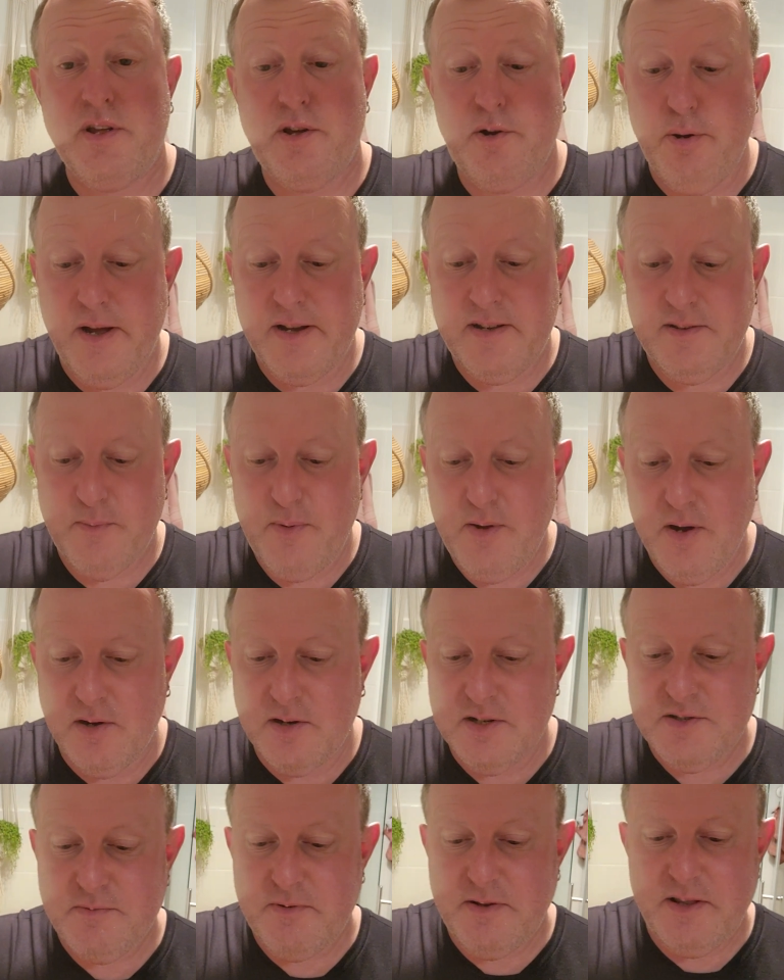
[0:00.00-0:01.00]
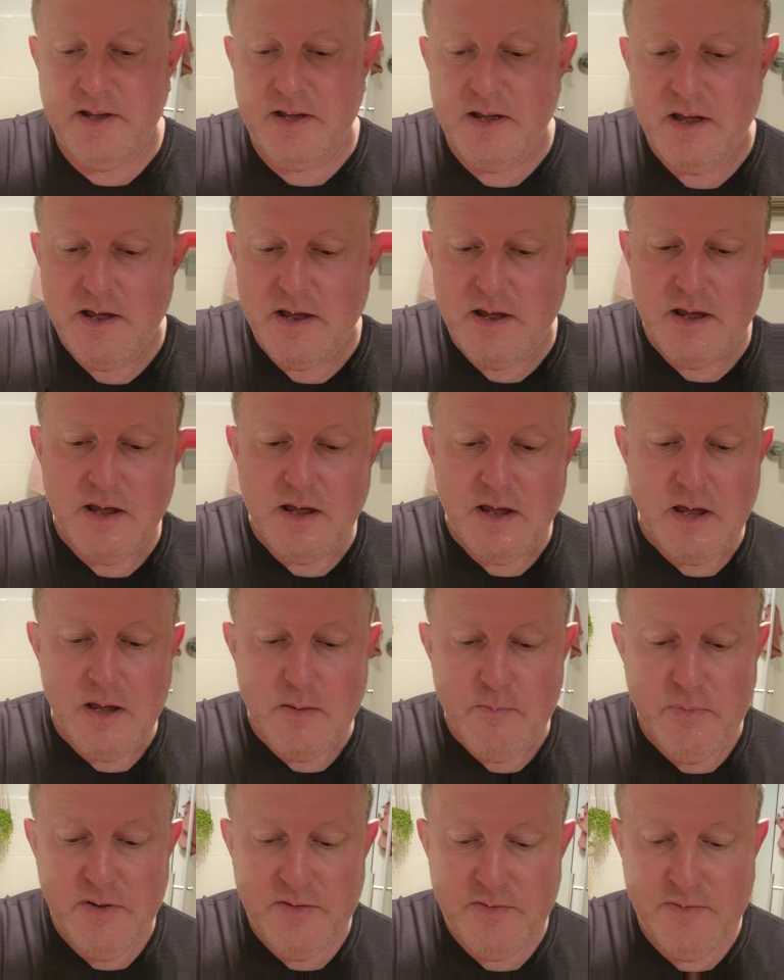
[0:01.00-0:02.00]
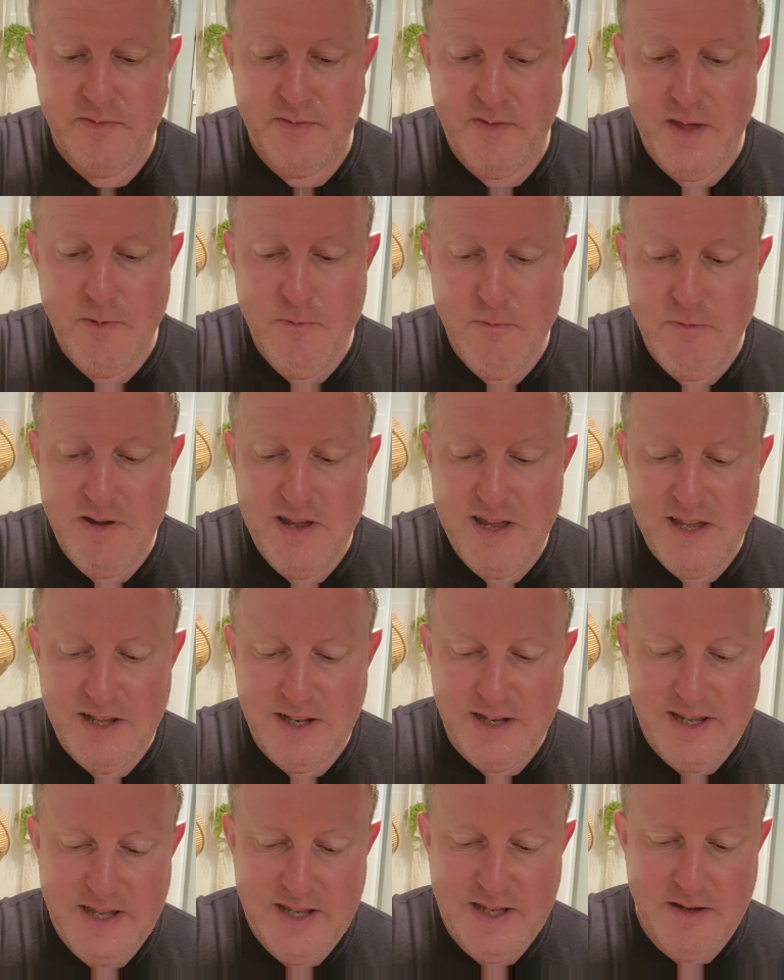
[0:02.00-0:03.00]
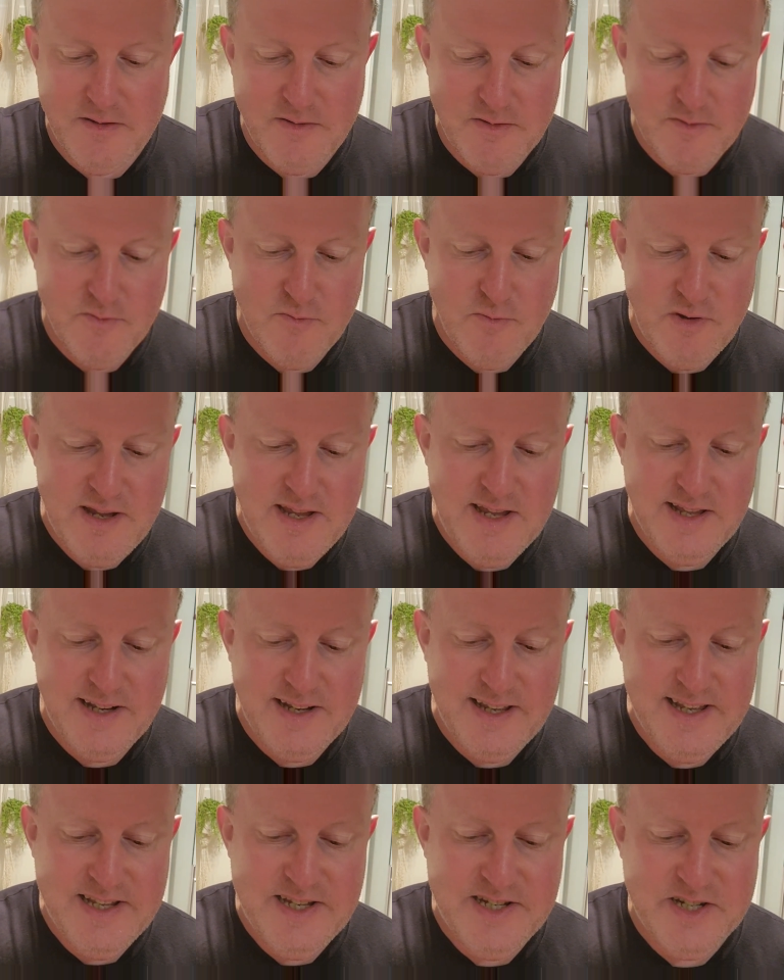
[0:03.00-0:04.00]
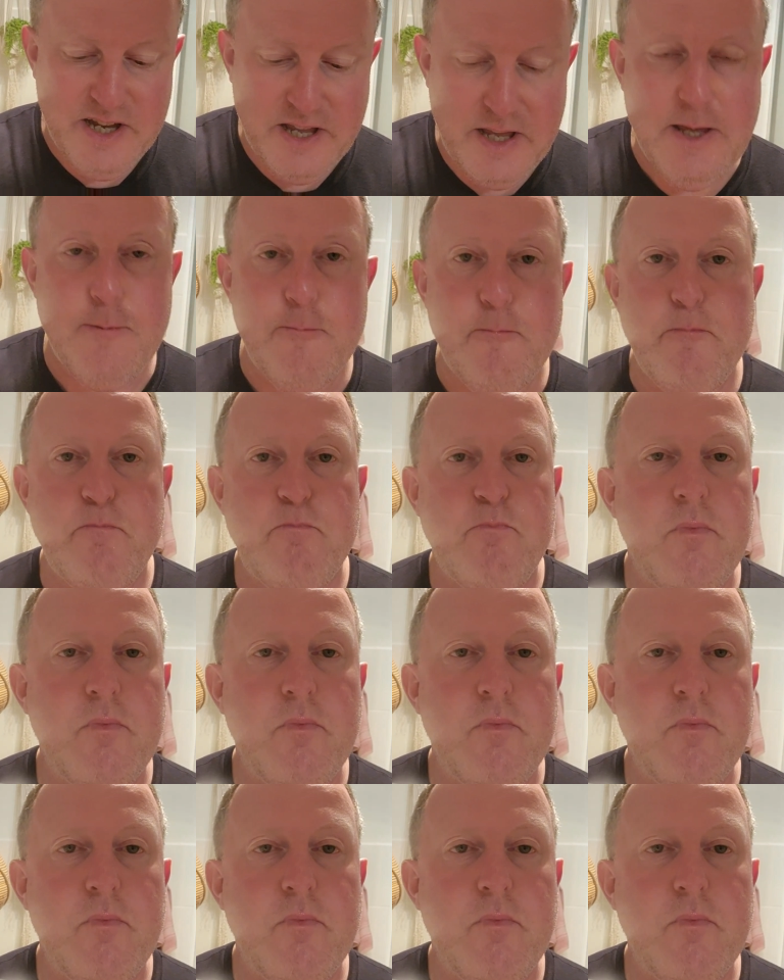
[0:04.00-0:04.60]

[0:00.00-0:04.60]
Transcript: quick, to be honest with you. But they're really, really cheap.